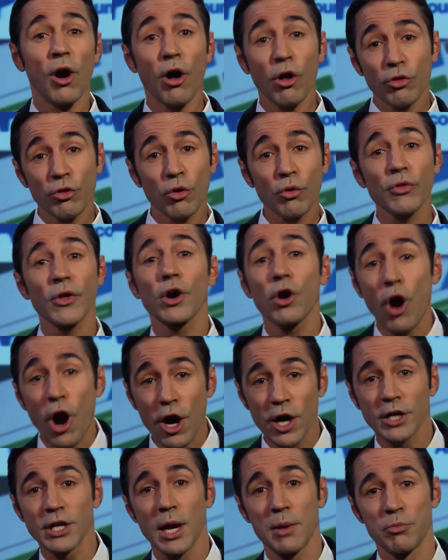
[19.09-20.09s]
Although there
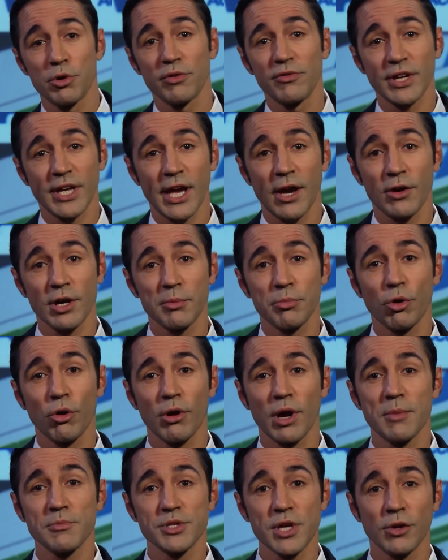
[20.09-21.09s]
are a number of accounting
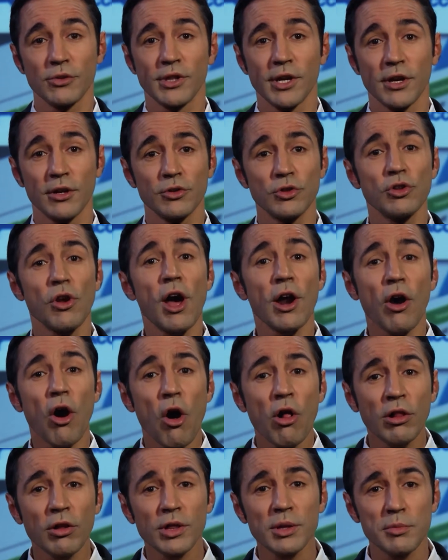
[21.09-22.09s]
programs out there, not
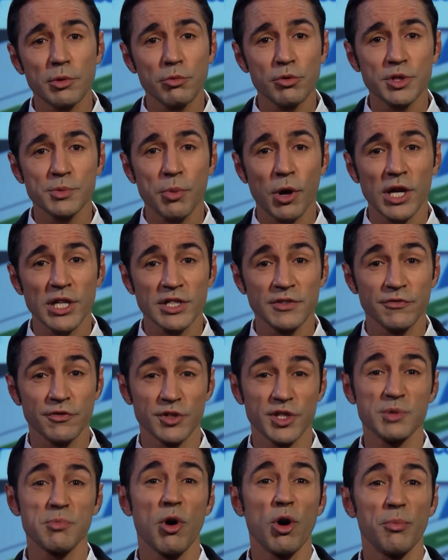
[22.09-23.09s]
all of them are responsive for
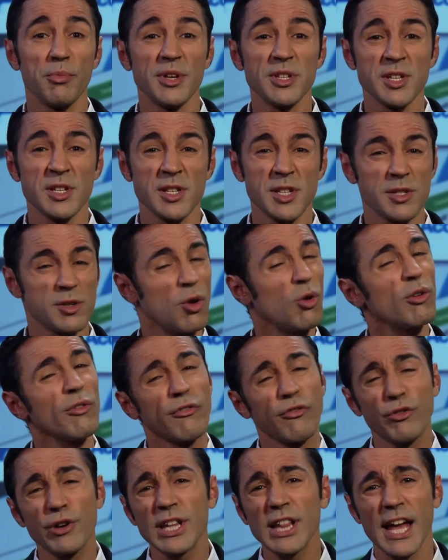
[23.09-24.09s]
small businesses or
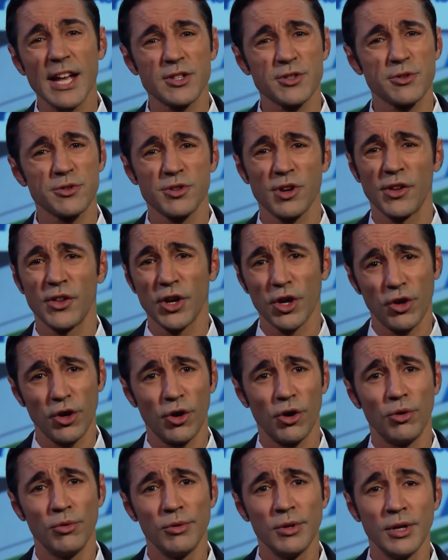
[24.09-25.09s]
freelancers on the
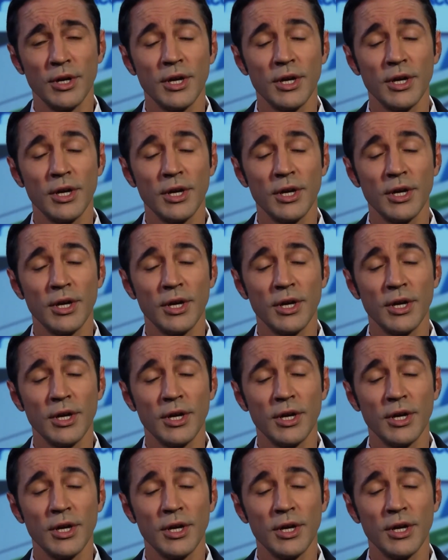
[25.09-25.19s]
go.